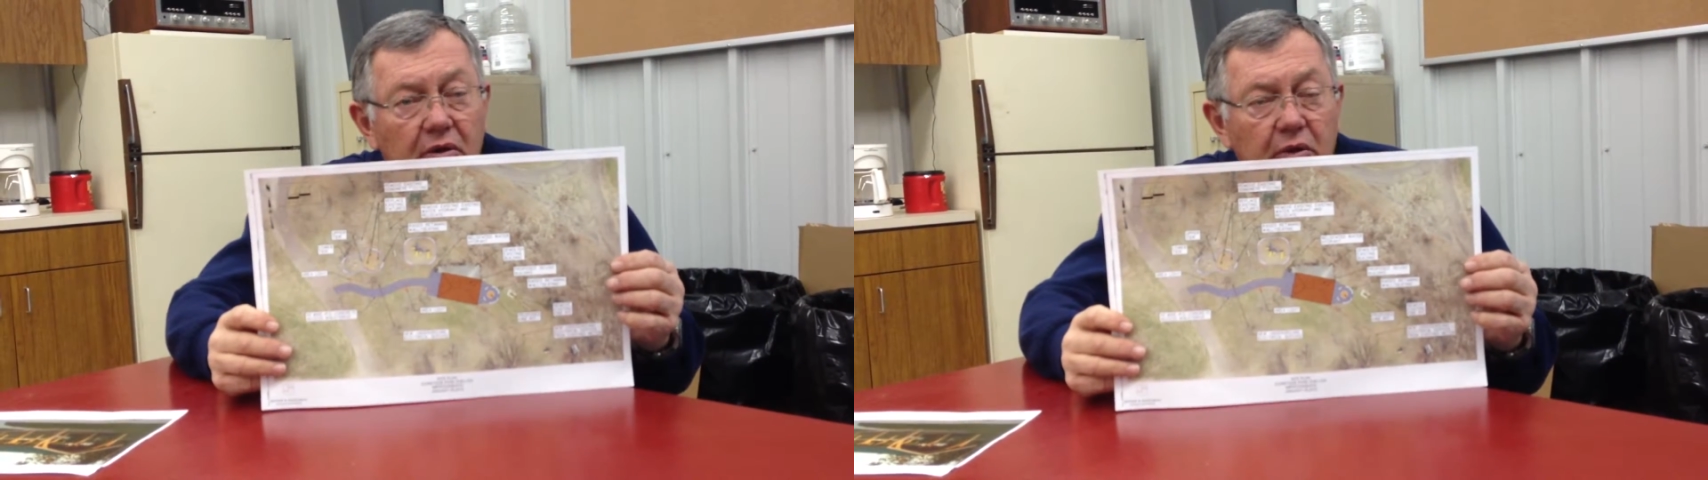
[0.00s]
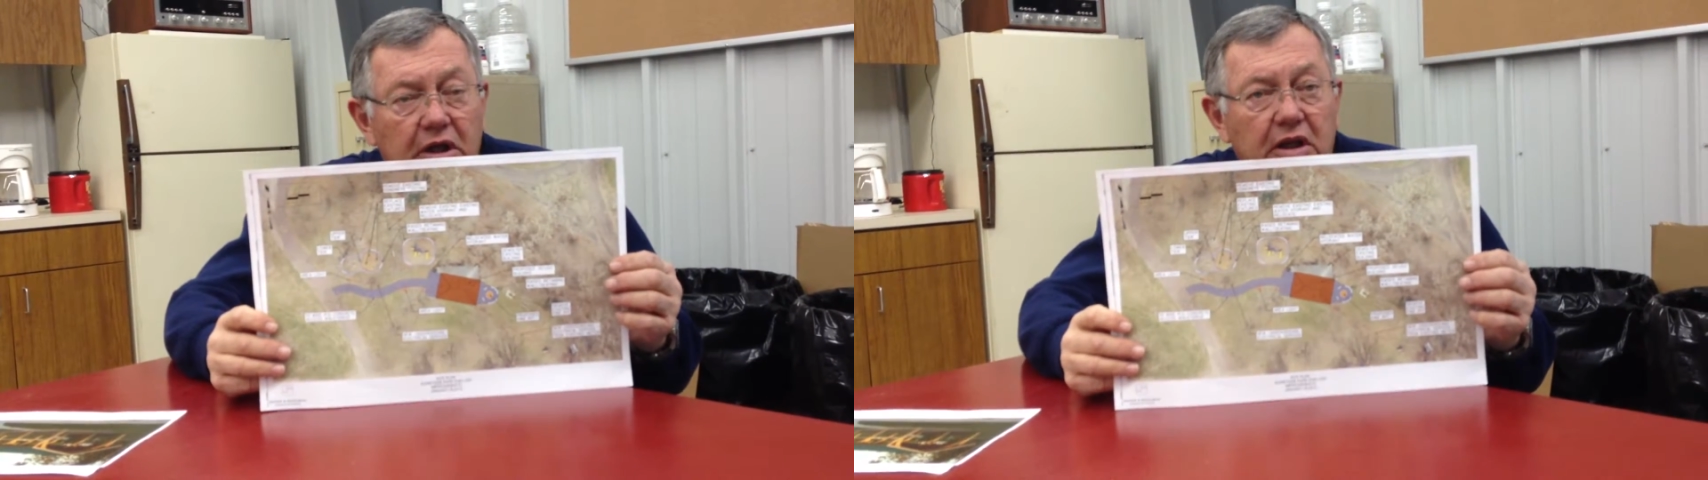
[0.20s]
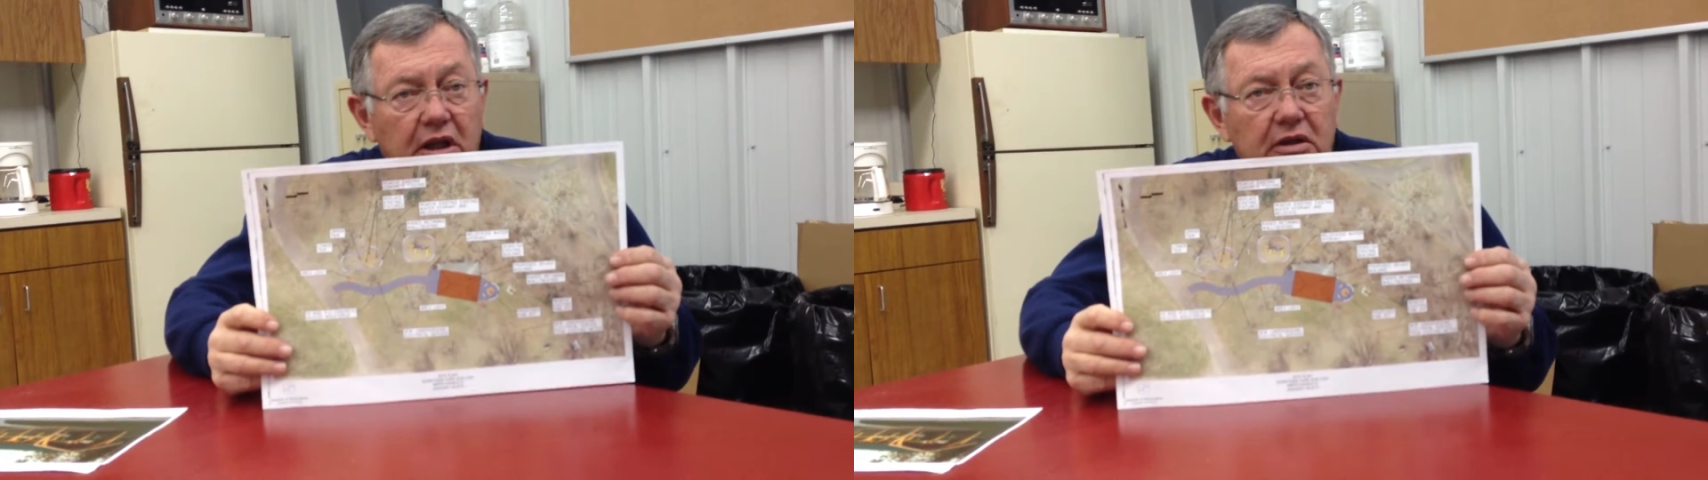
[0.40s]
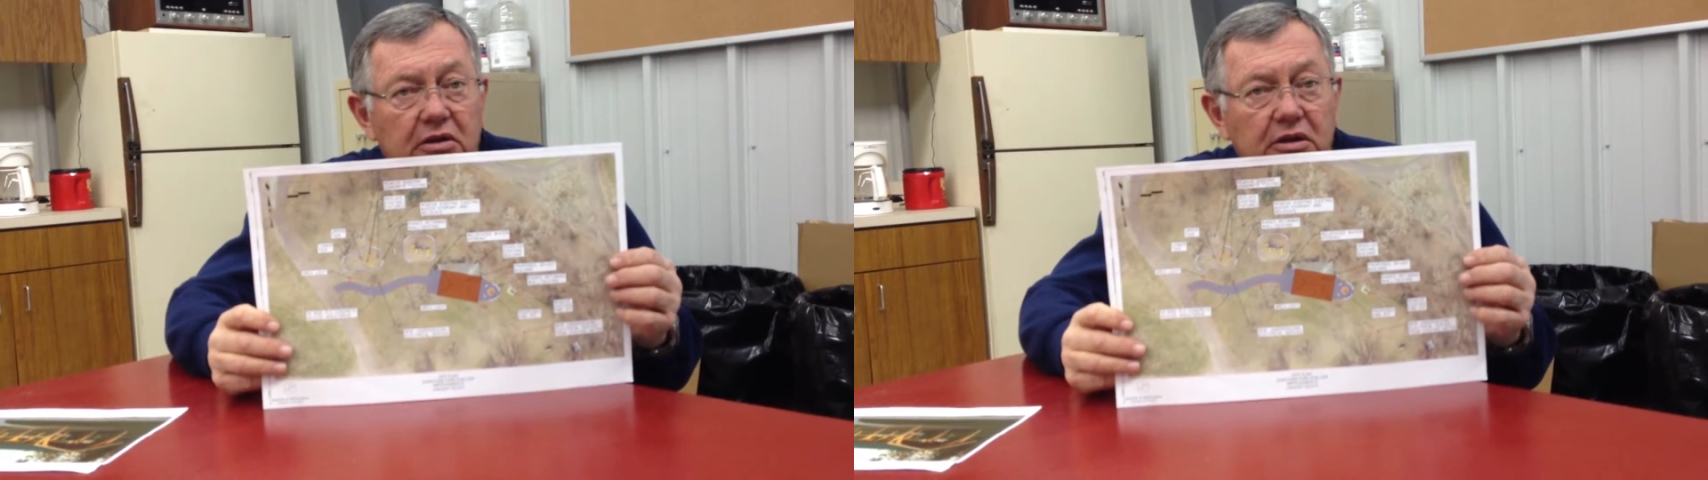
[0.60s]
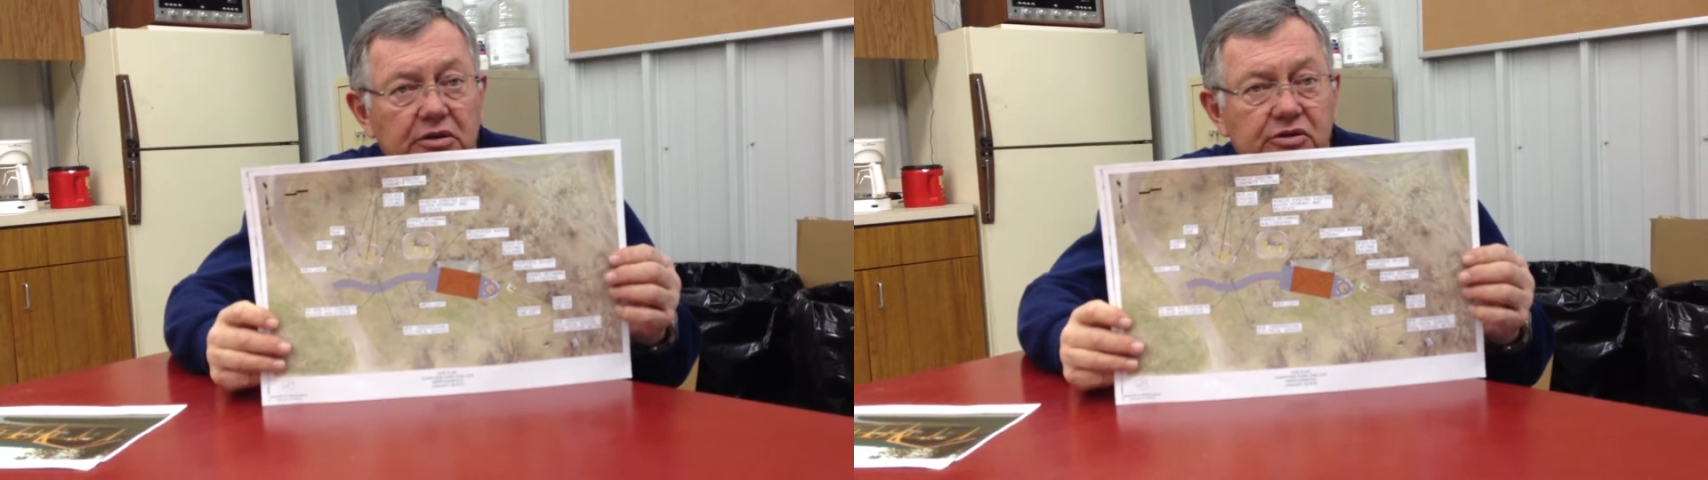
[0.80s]

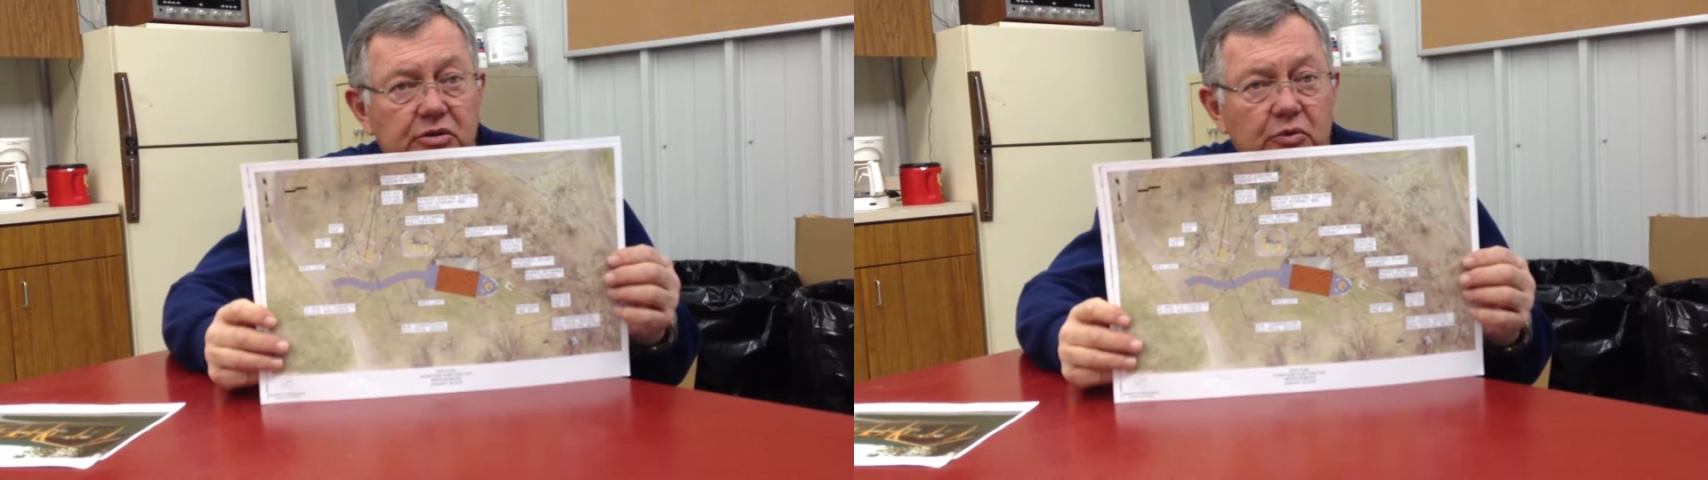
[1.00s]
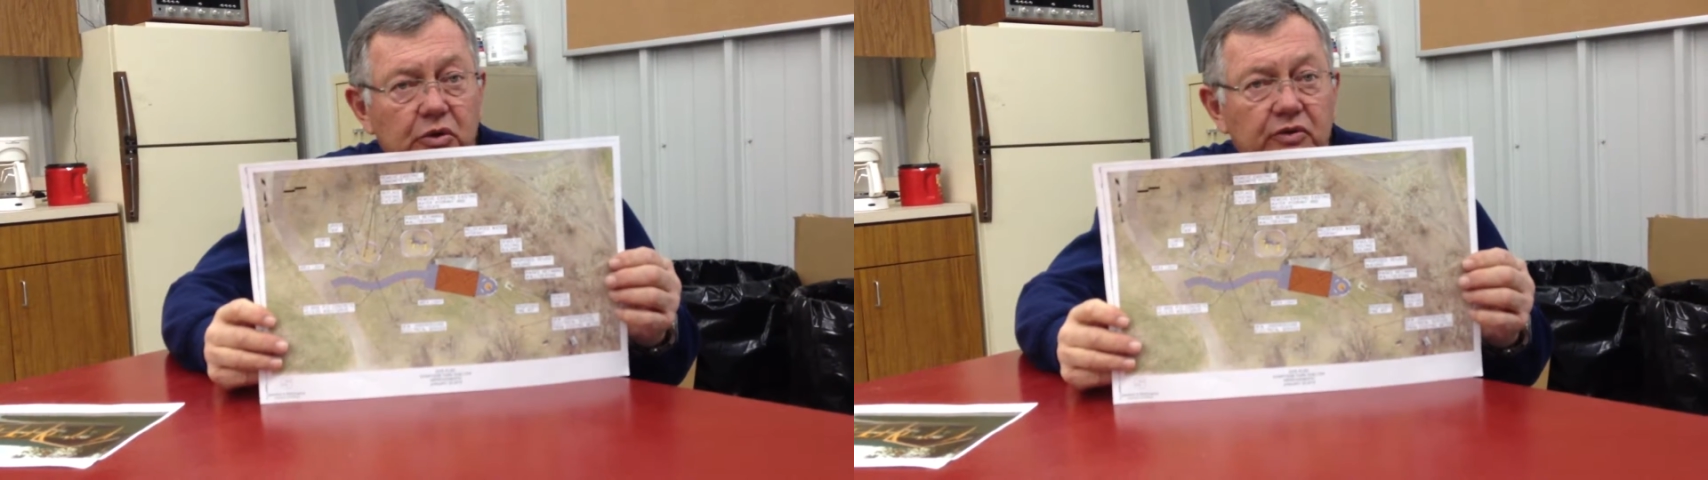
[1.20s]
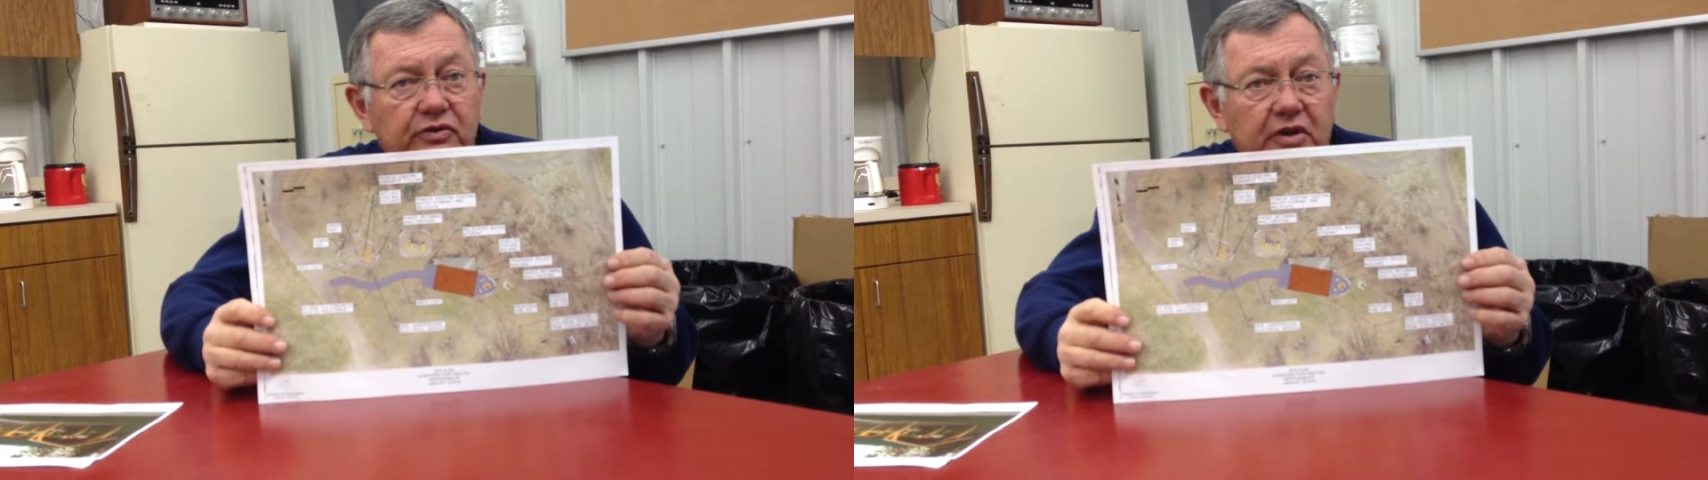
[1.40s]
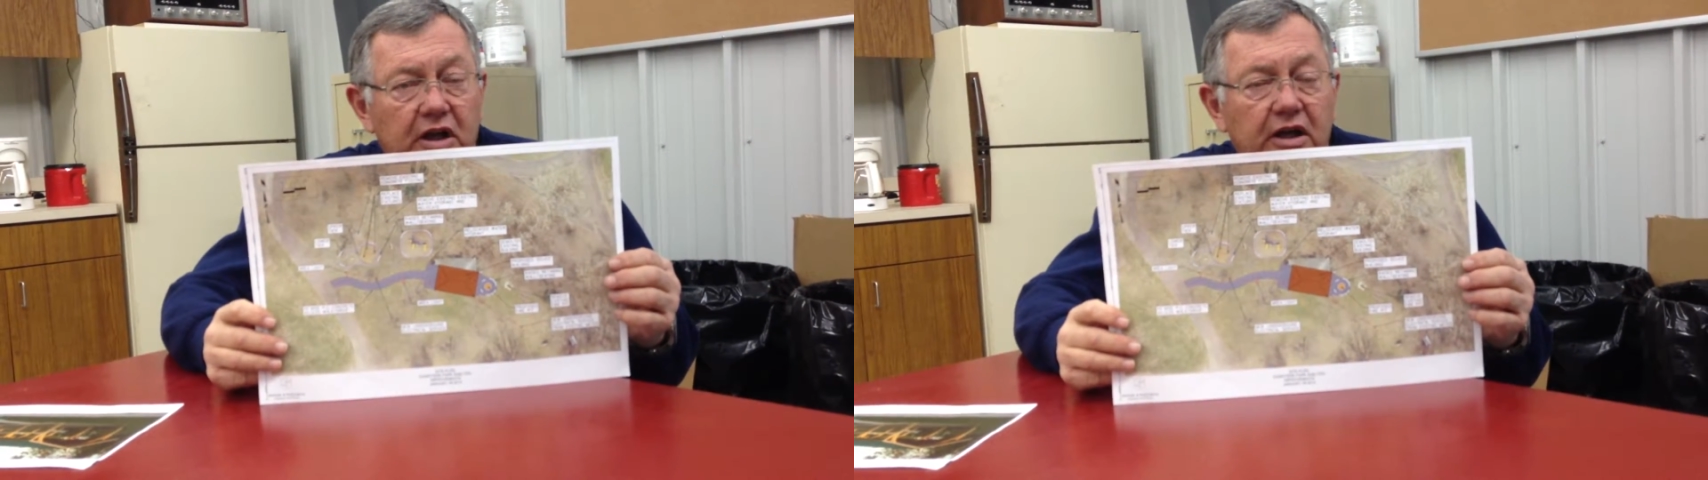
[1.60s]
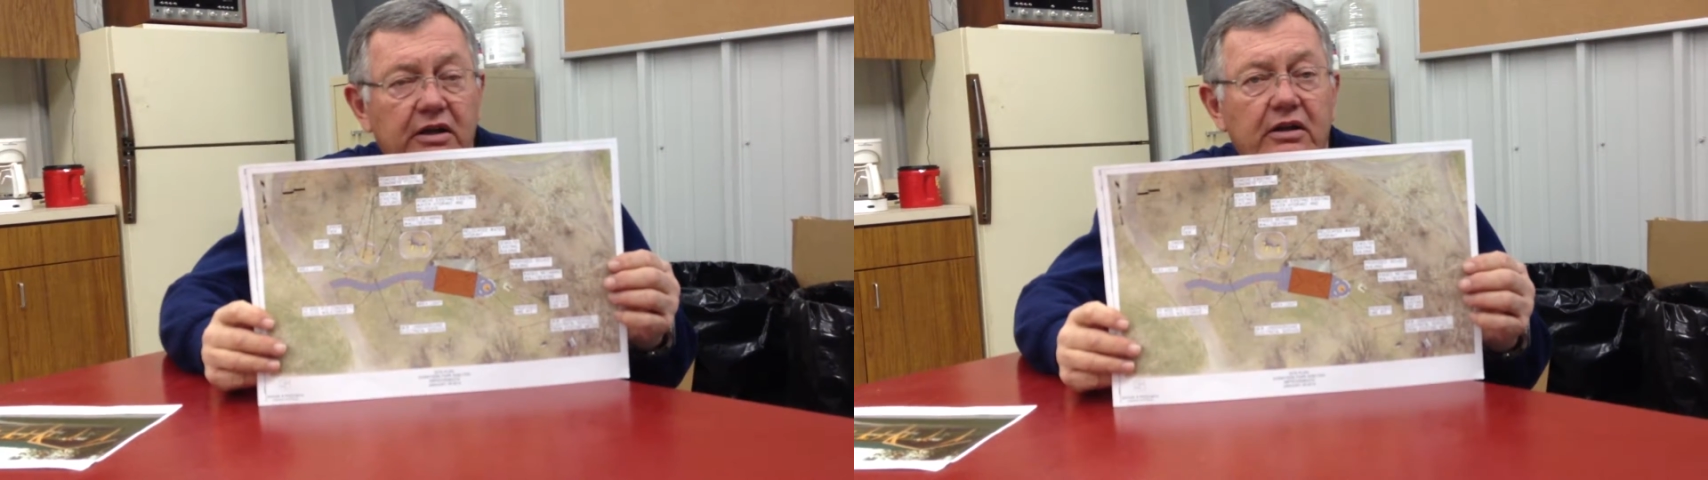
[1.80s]
rectangle is the roof
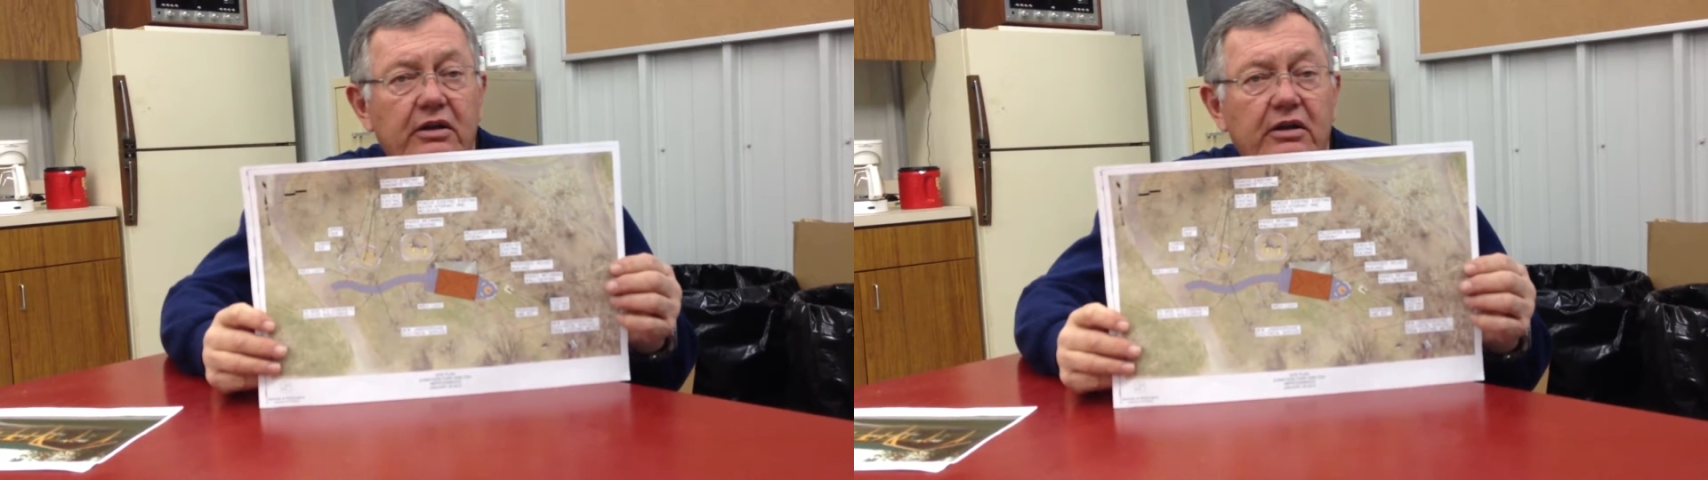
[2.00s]
line